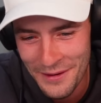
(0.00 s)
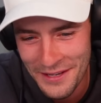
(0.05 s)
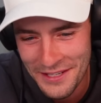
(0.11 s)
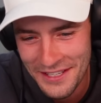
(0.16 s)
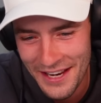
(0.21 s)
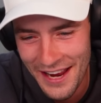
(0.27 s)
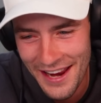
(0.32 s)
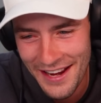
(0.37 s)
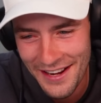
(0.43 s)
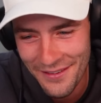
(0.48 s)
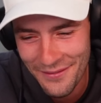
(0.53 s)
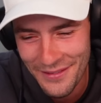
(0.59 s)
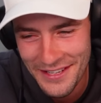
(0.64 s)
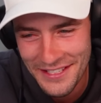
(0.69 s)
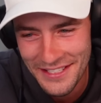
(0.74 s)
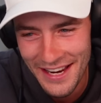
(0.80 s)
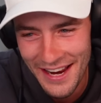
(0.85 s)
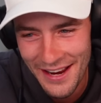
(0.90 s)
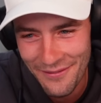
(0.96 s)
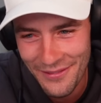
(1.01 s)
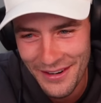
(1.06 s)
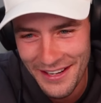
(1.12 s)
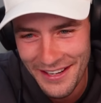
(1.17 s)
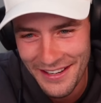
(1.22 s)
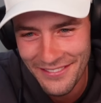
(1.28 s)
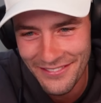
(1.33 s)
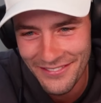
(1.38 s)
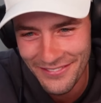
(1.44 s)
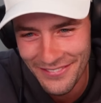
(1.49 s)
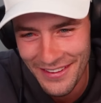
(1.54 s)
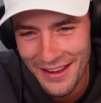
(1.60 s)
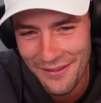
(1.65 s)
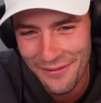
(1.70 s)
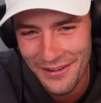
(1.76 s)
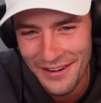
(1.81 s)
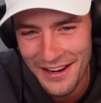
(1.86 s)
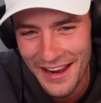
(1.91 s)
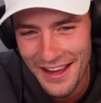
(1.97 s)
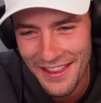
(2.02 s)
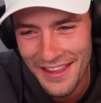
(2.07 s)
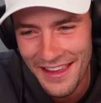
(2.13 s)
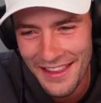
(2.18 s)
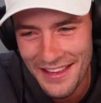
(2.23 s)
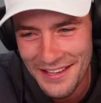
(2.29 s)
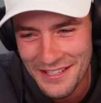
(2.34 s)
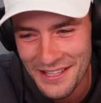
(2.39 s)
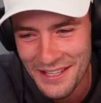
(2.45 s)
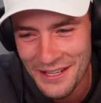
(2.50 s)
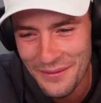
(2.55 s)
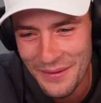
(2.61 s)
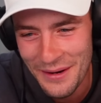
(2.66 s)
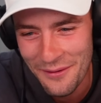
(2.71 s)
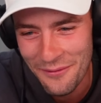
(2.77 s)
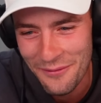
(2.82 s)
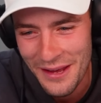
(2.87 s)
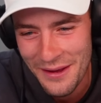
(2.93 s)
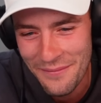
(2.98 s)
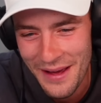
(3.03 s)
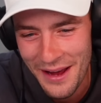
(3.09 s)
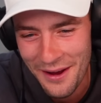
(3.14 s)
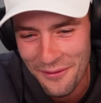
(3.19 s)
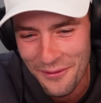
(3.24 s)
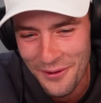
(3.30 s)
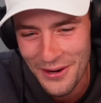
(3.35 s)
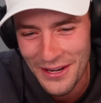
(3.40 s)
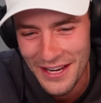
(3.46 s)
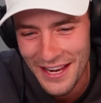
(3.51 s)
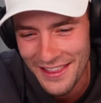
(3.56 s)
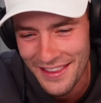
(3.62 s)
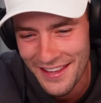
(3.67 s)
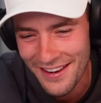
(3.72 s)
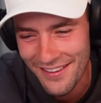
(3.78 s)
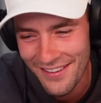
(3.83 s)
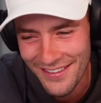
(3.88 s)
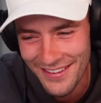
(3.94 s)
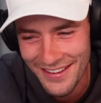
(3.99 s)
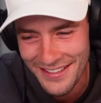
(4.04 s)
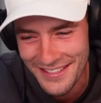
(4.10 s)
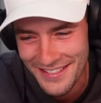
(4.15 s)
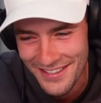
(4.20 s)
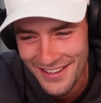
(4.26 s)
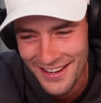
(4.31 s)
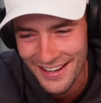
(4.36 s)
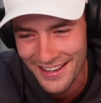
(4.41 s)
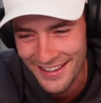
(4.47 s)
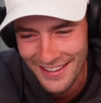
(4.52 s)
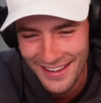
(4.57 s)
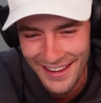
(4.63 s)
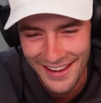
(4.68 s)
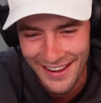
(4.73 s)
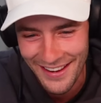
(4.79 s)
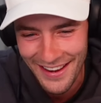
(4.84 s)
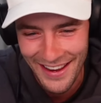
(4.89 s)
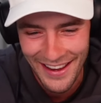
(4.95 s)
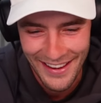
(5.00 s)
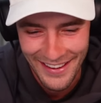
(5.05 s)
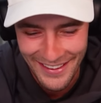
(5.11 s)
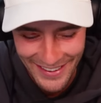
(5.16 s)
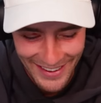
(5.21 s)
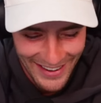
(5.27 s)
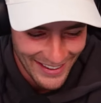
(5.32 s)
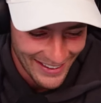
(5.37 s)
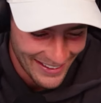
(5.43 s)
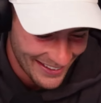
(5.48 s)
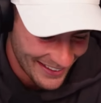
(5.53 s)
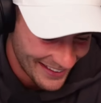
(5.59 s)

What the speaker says: I'm just saying we every now and then there's a little bit of feedback thrown out there, and it's like, yeah, okay, get